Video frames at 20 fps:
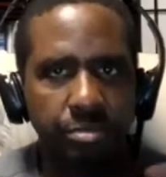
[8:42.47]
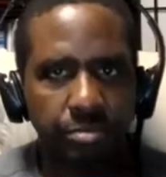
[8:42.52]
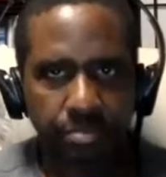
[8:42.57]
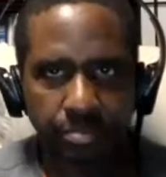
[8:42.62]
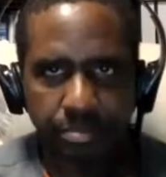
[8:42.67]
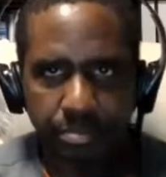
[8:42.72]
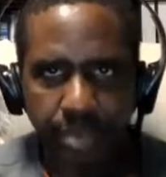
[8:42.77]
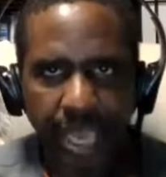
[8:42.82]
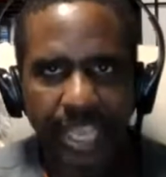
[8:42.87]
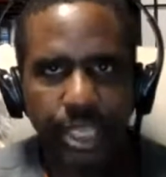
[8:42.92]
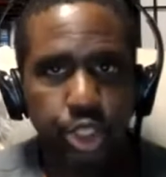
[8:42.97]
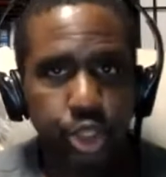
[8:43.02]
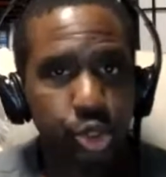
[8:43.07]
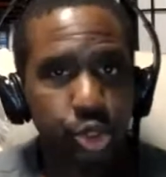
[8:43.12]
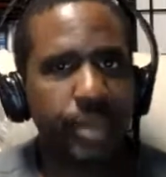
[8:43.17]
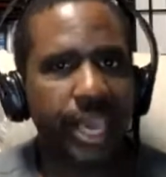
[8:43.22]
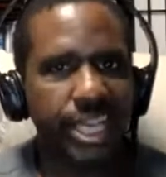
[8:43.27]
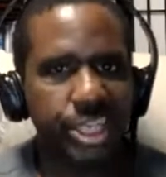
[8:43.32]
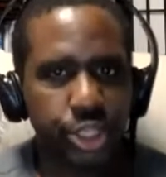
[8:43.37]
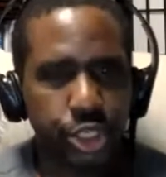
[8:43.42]

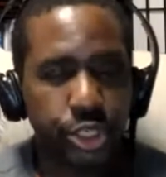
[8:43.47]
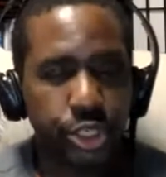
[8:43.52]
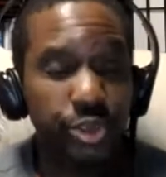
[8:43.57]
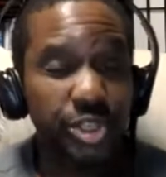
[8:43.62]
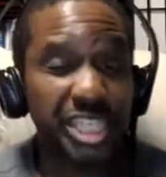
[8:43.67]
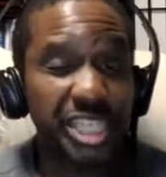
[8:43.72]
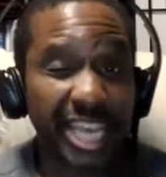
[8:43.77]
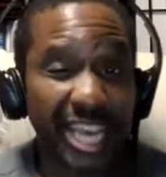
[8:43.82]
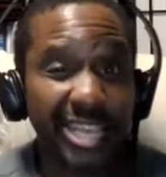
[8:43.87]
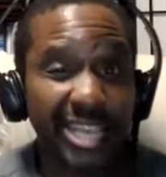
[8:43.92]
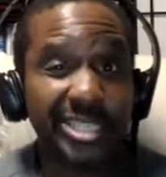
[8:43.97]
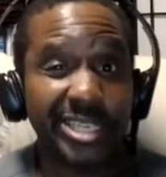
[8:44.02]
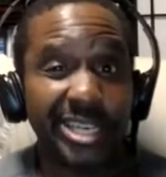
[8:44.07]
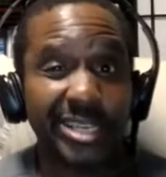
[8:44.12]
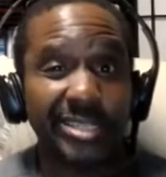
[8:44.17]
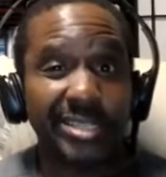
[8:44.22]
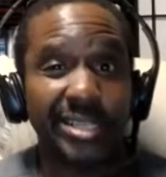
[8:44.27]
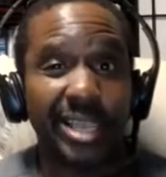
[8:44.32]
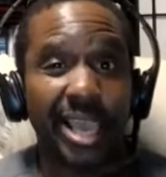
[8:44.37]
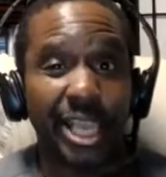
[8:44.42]
Make sure you change
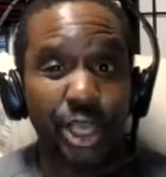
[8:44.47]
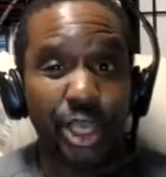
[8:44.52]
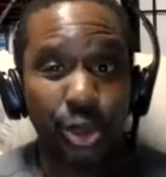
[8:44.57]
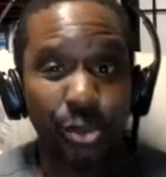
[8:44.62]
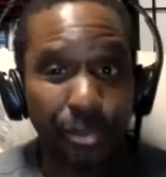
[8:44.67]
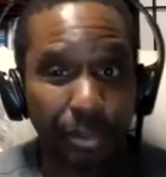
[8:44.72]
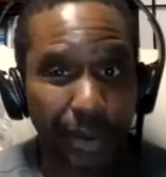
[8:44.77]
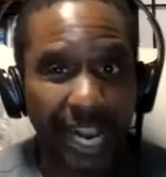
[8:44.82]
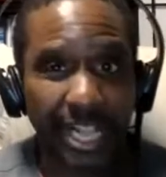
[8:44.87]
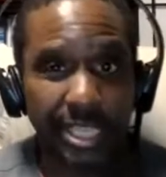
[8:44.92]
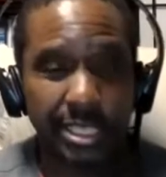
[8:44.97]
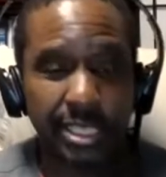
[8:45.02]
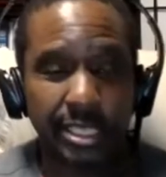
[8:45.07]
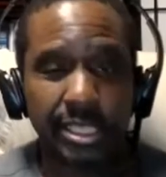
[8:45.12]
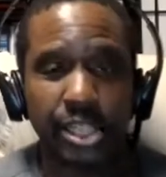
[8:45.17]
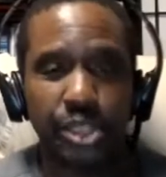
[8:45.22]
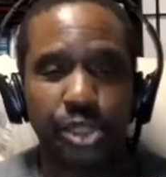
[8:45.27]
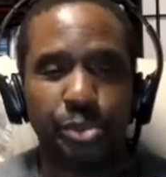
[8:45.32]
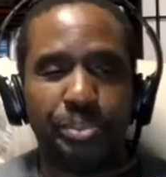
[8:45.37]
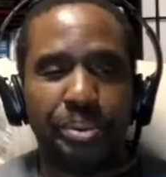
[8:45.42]
it and you brand it a
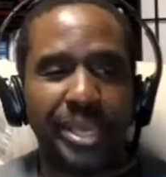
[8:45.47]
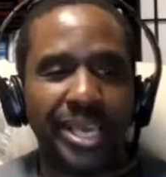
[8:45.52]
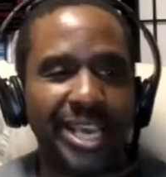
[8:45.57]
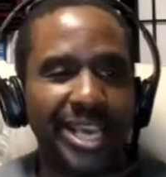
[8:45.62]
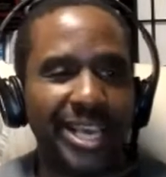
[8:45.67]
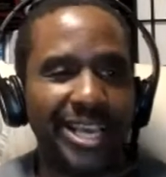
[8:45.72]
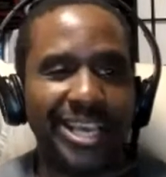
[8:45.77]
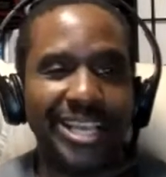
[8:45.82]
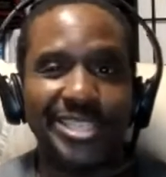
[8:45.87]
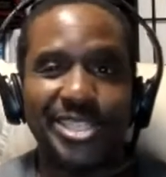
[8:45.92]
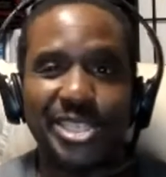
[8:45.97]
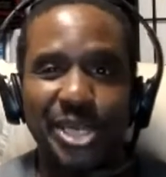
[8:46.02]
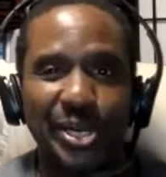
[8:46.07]
little bit.